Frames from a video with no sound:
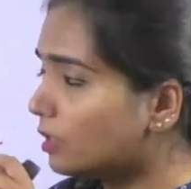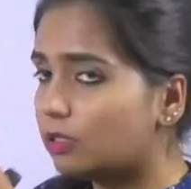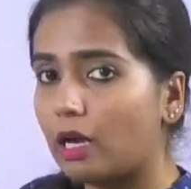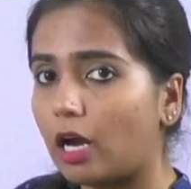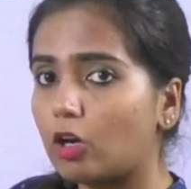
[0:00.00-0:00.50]

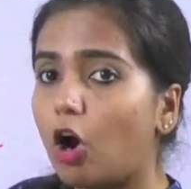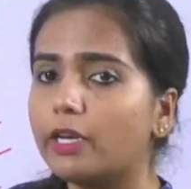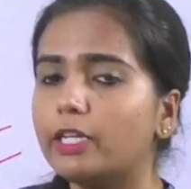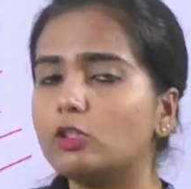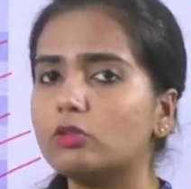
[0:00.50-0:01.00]

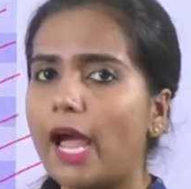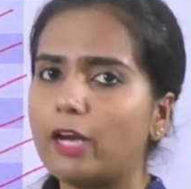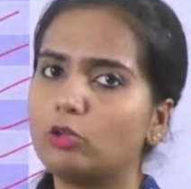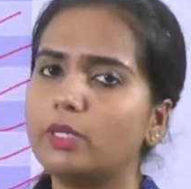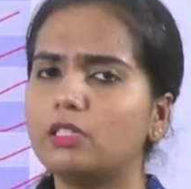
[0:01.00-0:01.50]
According to the
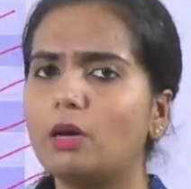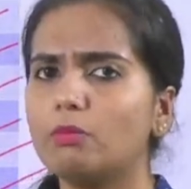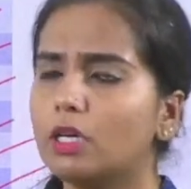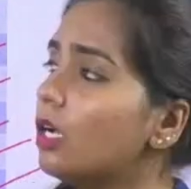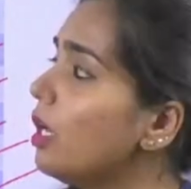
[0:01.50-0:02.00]
atomic
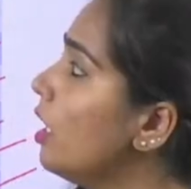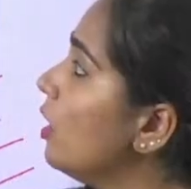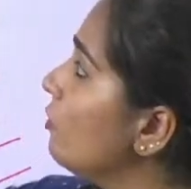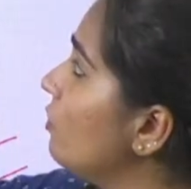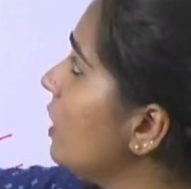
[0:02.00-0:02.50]
number,
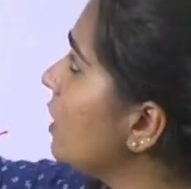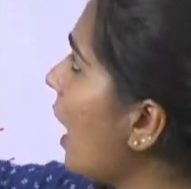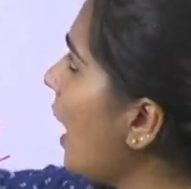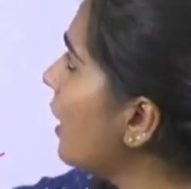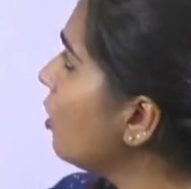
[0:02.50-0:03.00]
we
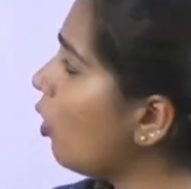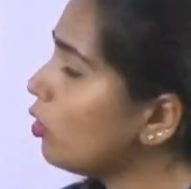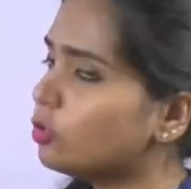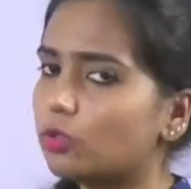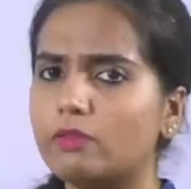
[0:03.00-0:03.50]
can
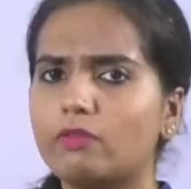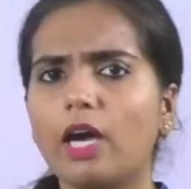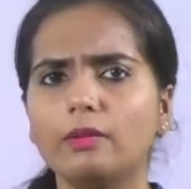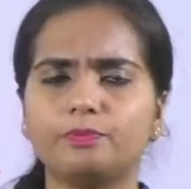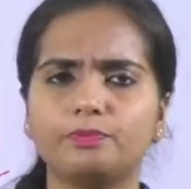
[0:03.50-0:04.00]
also give
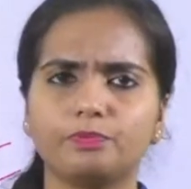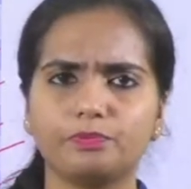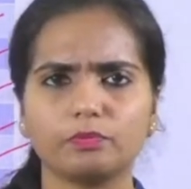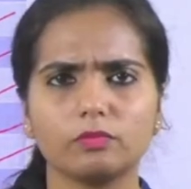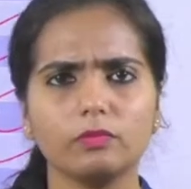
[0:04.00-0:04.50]

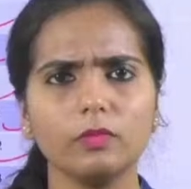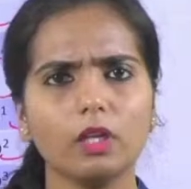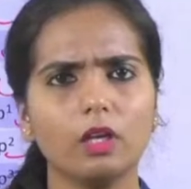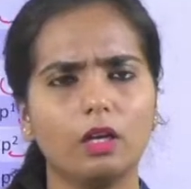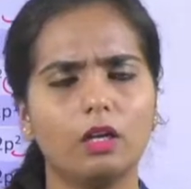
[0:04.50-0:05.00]

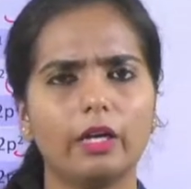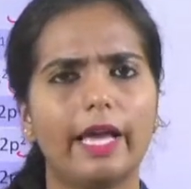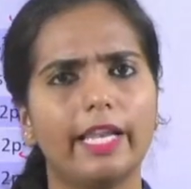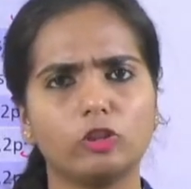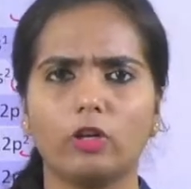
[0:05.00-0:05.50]
our
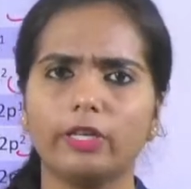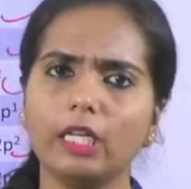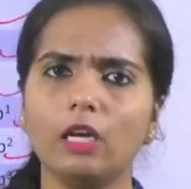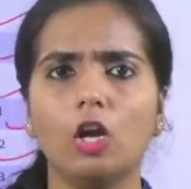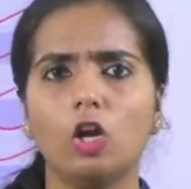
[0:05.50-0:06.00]
electronic
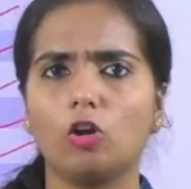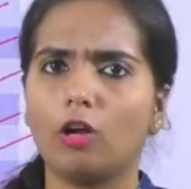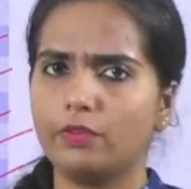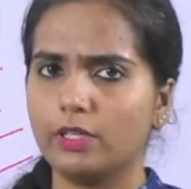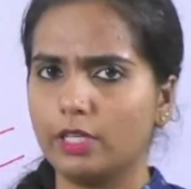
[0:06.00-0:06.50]

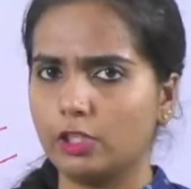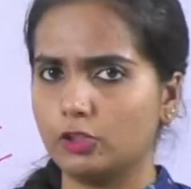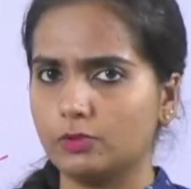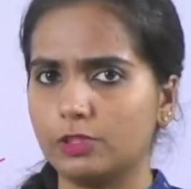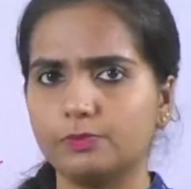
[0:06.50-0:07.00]

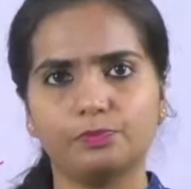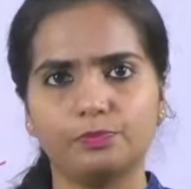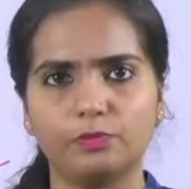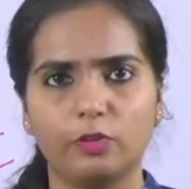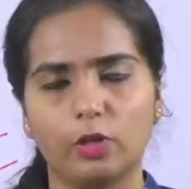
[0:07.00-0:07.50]
configurations.
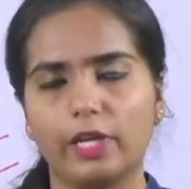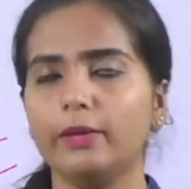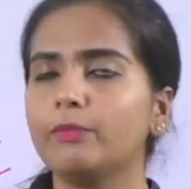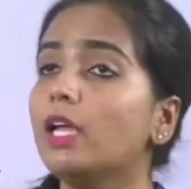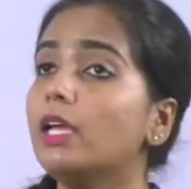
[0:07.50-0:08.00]
Okay,
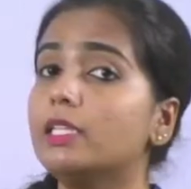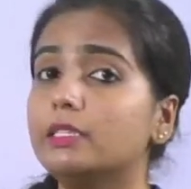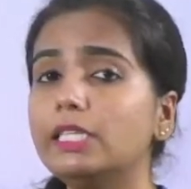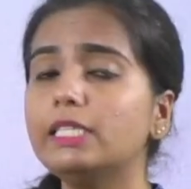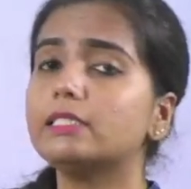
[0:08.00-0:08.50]

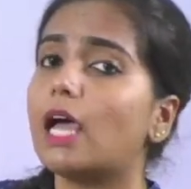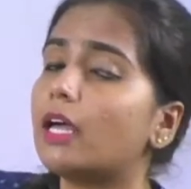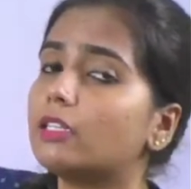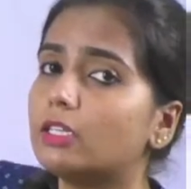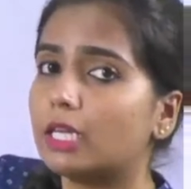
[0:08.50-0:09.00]
these are
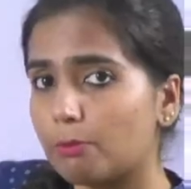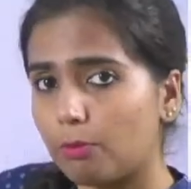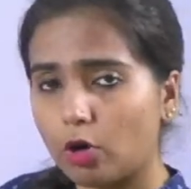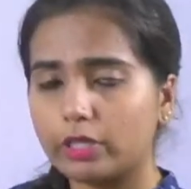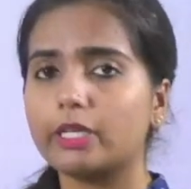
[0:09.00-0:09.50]
the
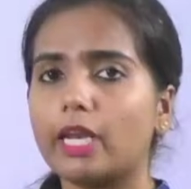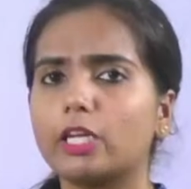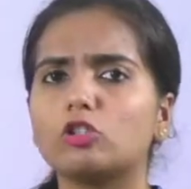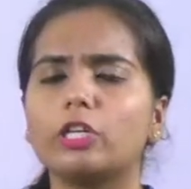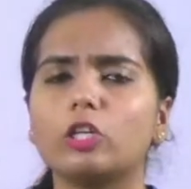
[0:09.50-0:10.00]
important
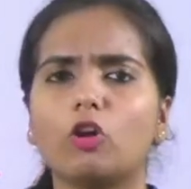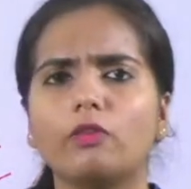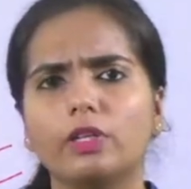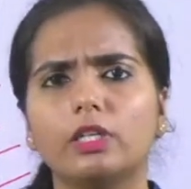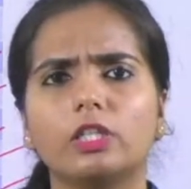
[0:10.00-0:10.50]
electronic
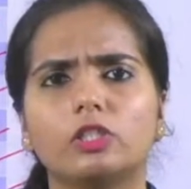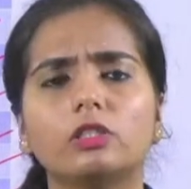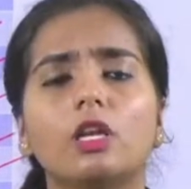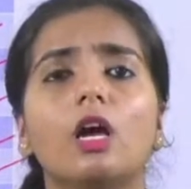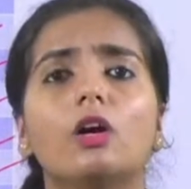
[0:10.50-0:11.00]
configuration
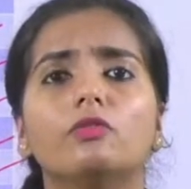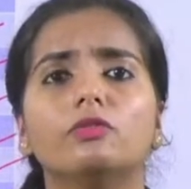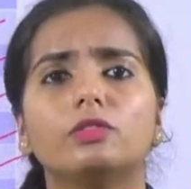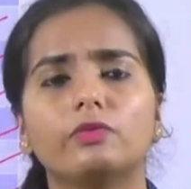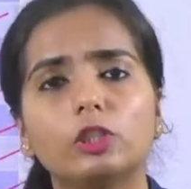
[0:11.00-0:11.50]

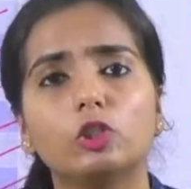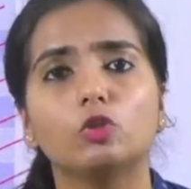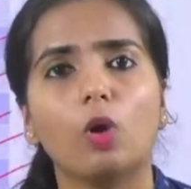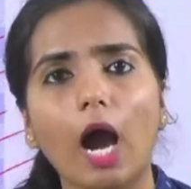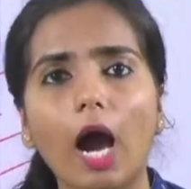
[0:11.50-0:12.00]
which
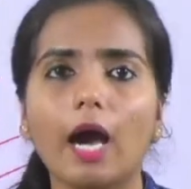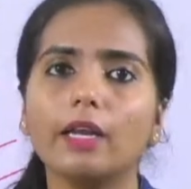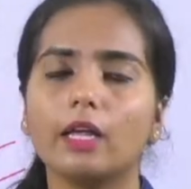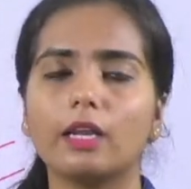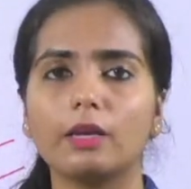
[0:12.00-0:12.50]
you
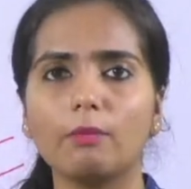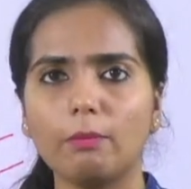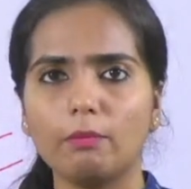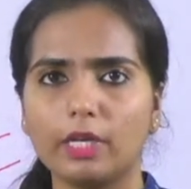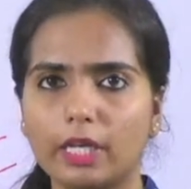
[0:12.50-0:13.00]
are
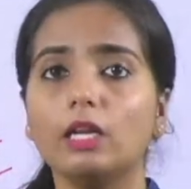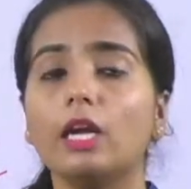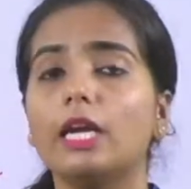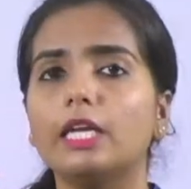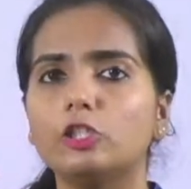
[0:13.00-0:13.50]
remembering
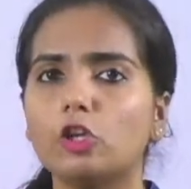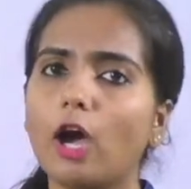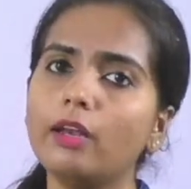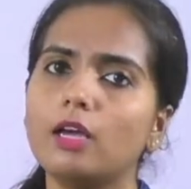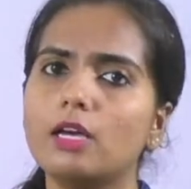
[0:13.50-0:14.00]
in your
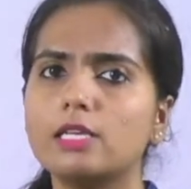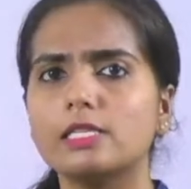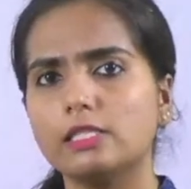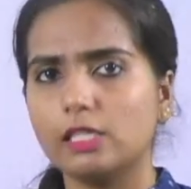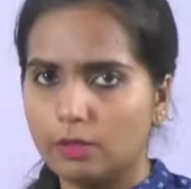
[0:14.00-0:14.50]

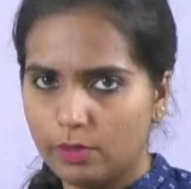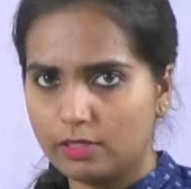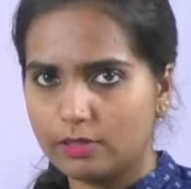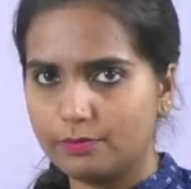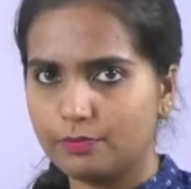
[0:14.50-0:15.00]
syllabus.